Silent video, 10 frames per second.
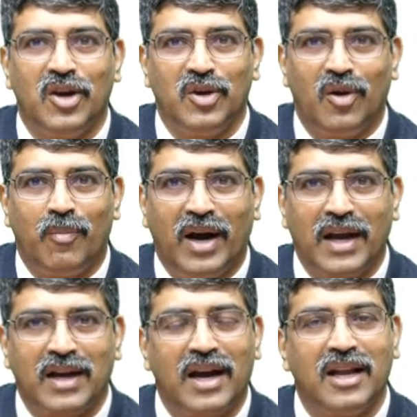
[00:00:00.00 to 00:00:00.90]
your
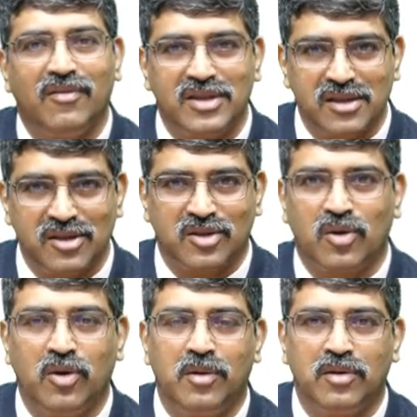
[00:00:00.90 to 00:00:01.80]
myocardial vessels is
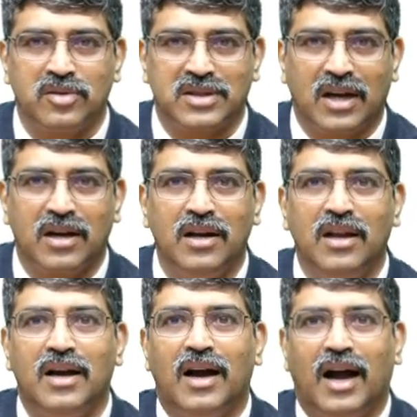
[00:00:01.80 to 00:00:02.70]
going to struggle,
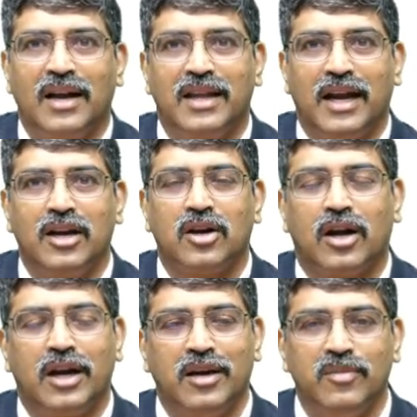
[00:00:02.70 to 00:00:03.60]
and the
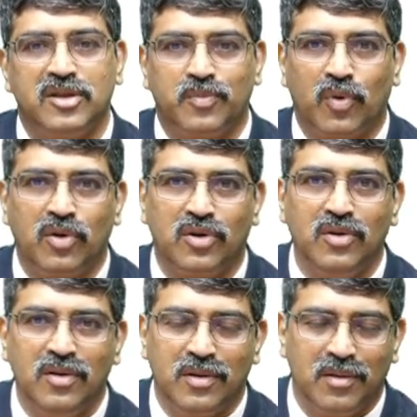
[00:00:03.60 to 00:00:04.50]
endocardium is prone
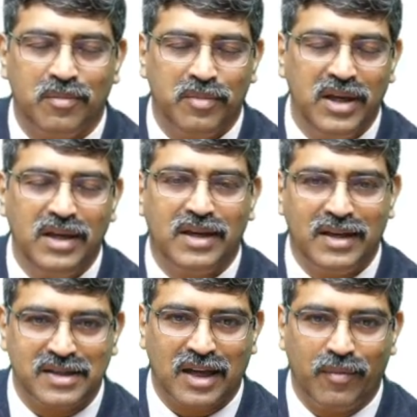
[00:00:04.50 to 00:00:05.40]
to be
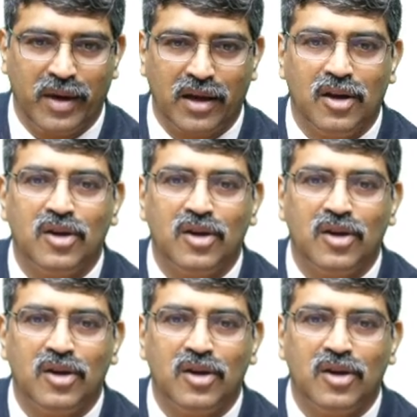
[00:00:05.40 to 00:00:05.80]
ischemic.